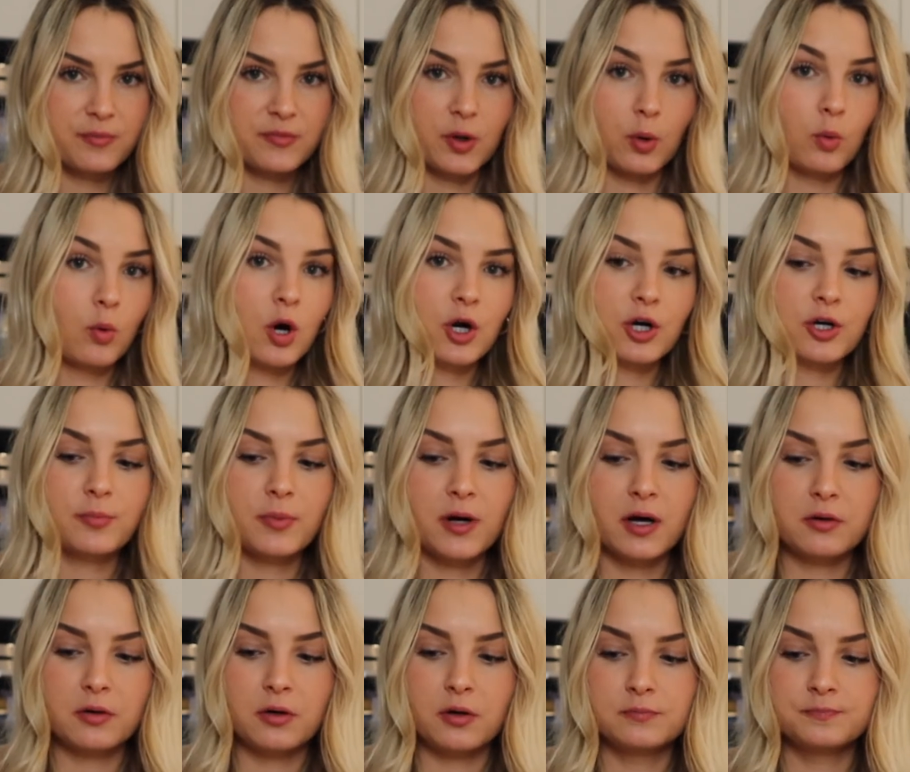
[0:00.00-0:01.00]
the water
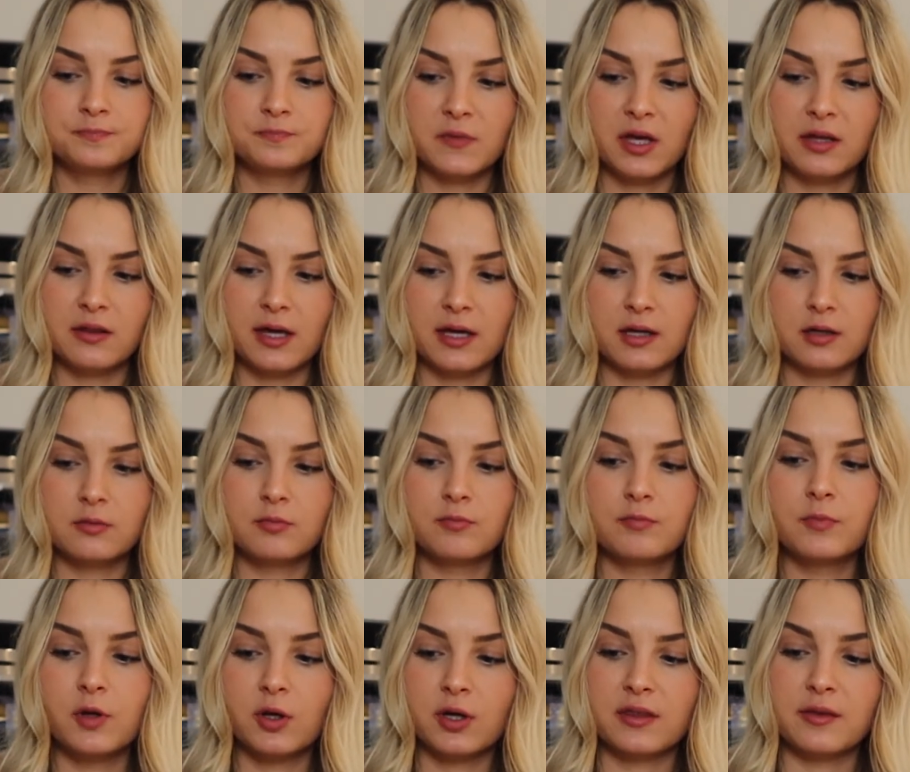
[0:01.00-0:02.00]
bottle and like
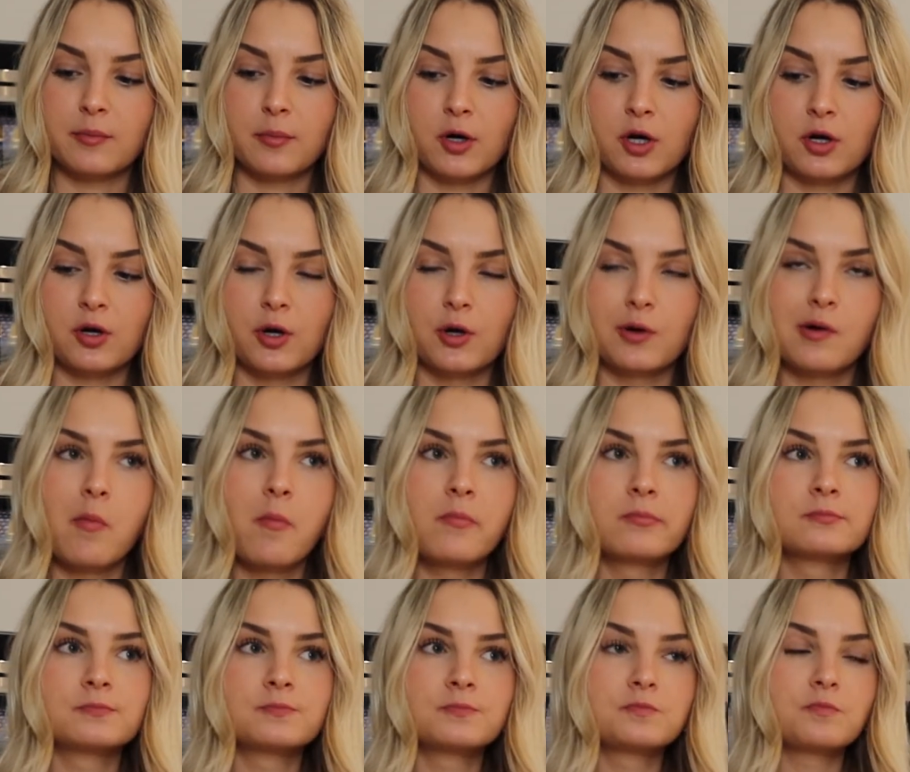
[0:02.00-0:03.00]
look at the barcode.
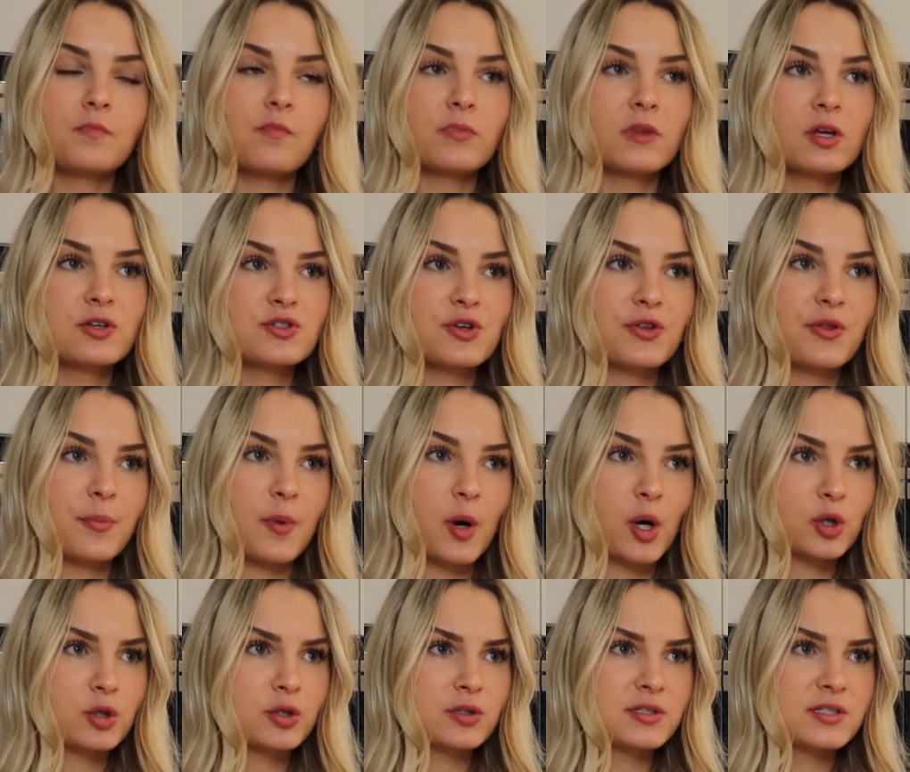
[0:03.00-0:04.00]
So the
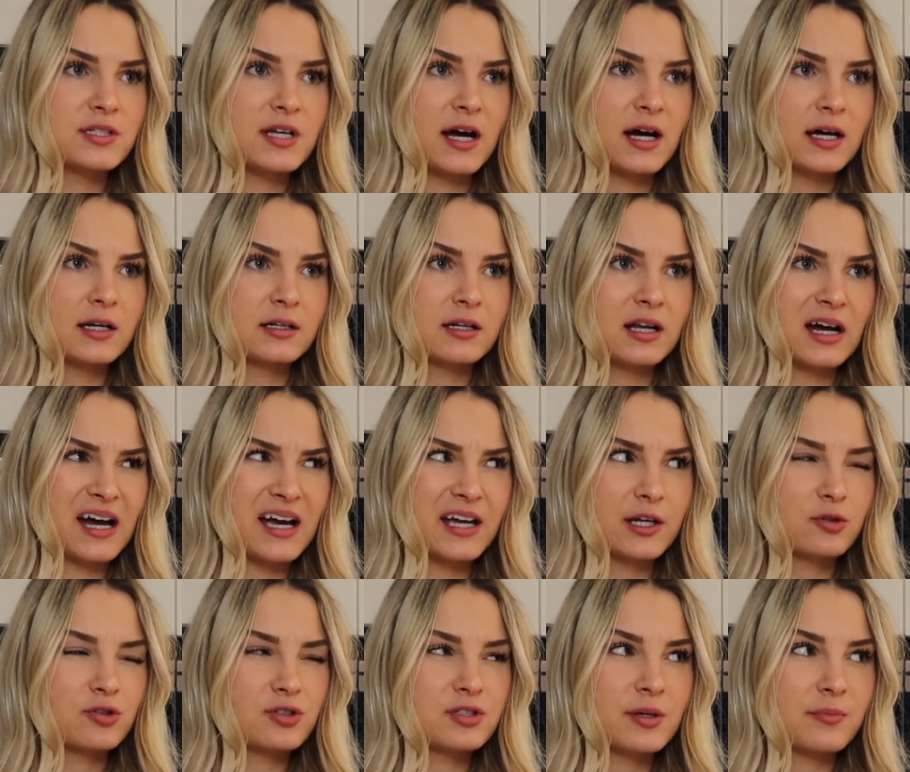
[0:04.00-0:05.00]
barcode said 9
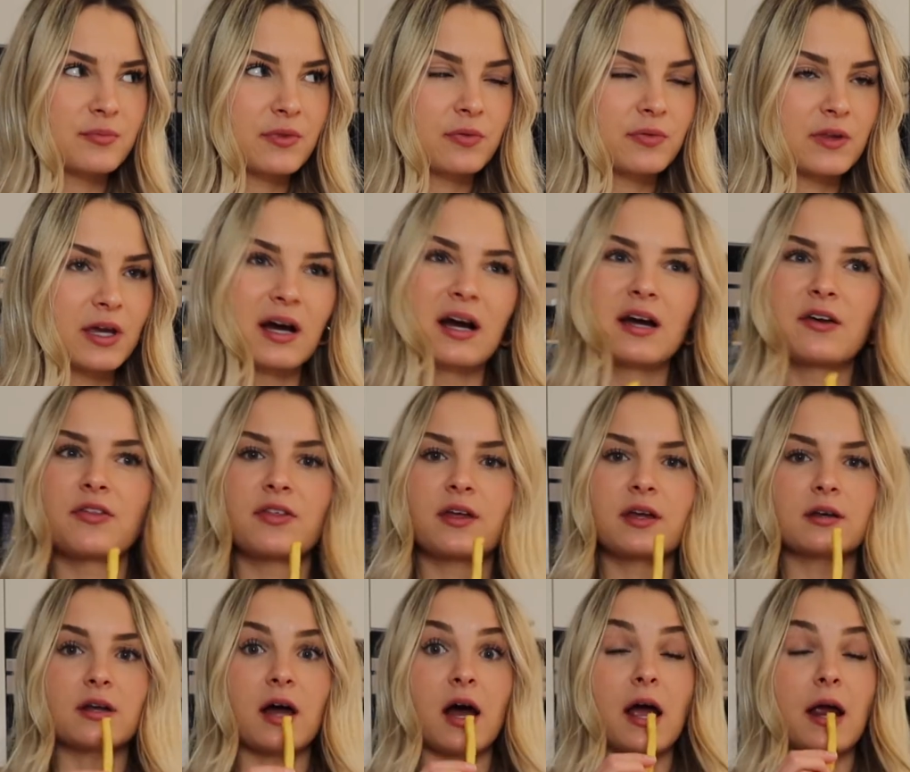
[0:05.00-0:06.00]
or something. Yeah, I think
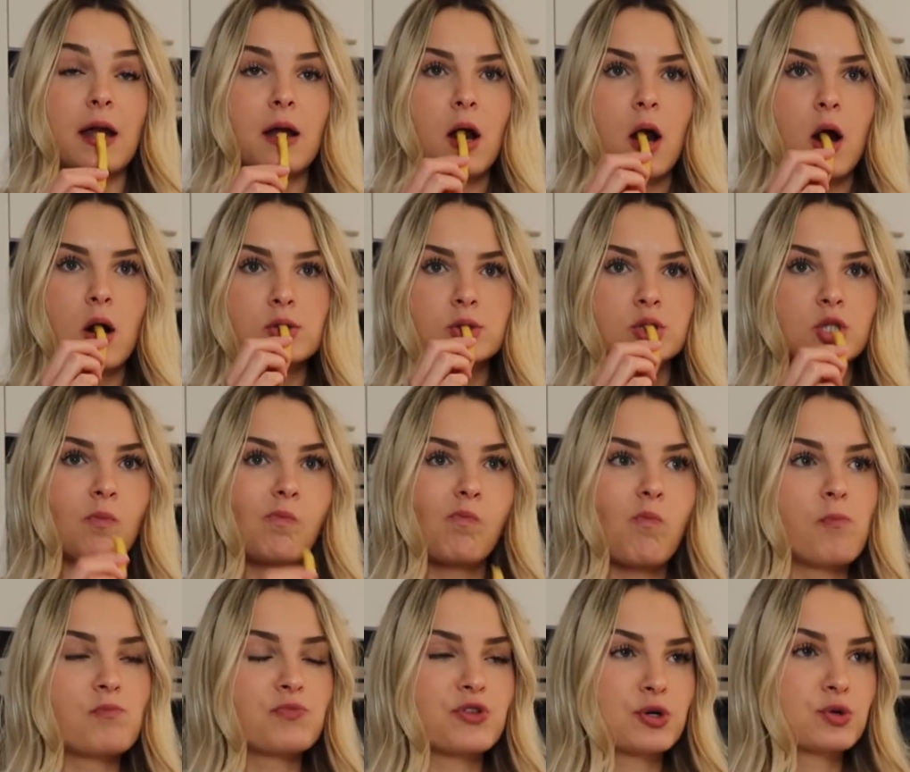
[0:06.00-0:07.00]
9.
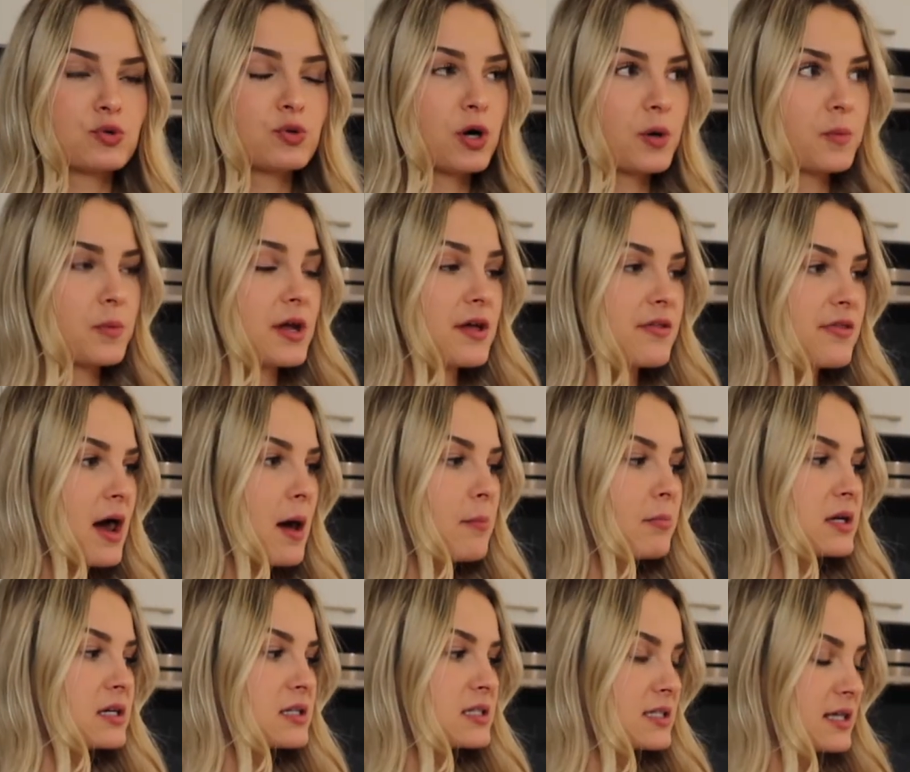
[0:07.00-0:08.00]
Don't quote me on that,
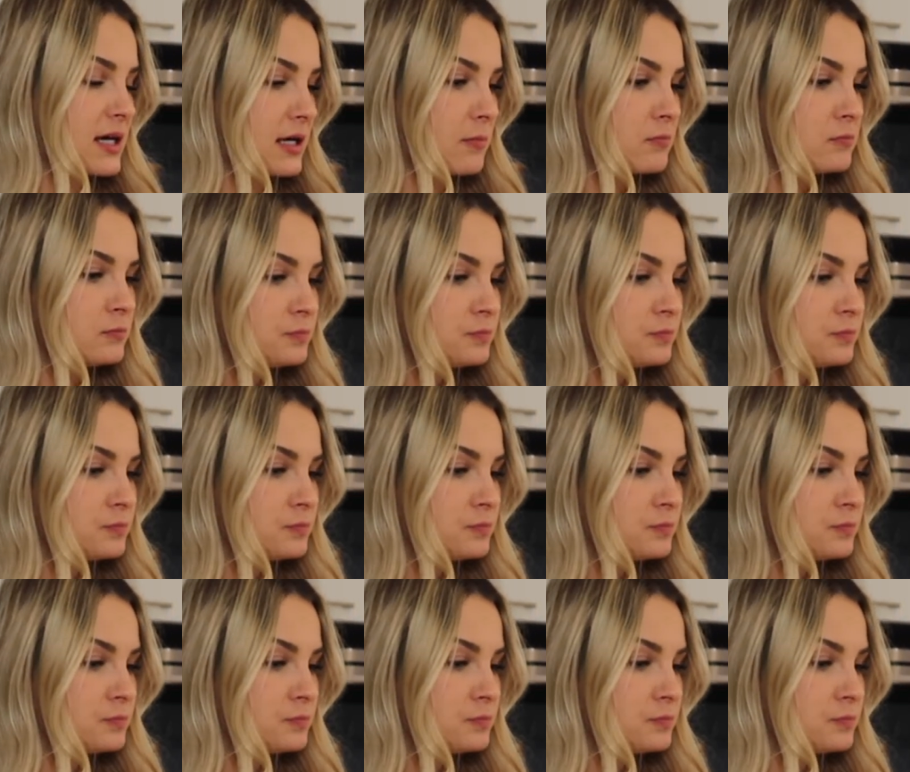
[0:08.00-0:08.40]
but it said